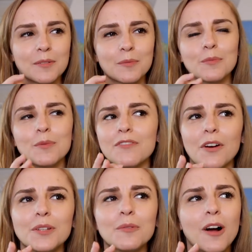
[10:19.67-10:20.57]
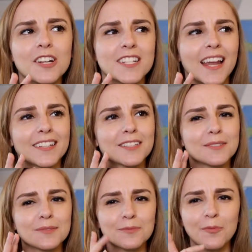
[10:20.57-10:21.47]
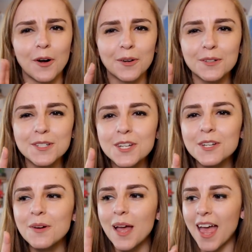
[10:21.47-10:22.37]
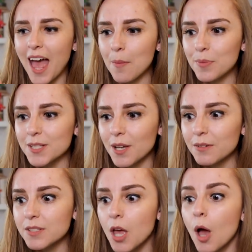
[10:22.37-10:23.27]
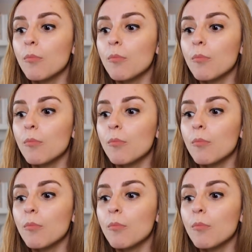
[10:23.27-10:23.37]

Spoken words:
we've only watched like one or two episodes,